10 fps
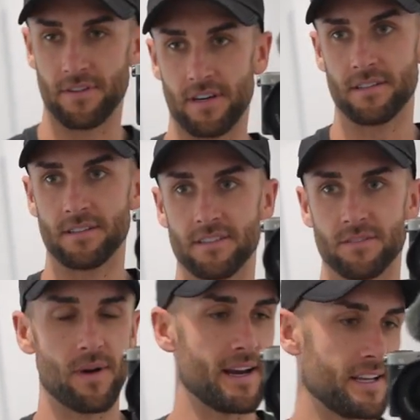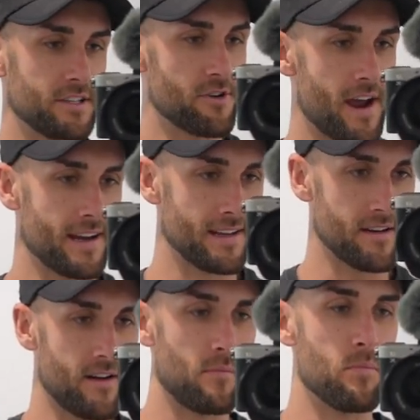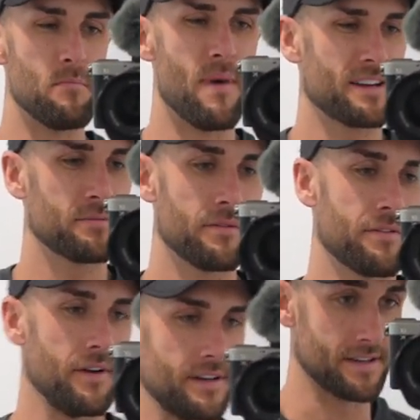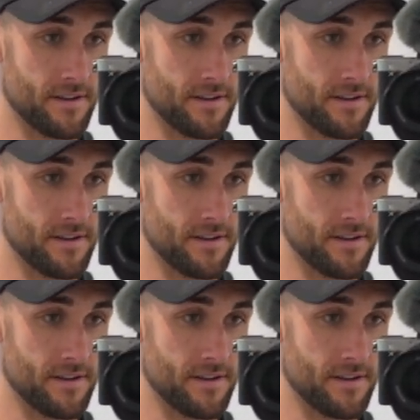for sweating and training. I much prefer it to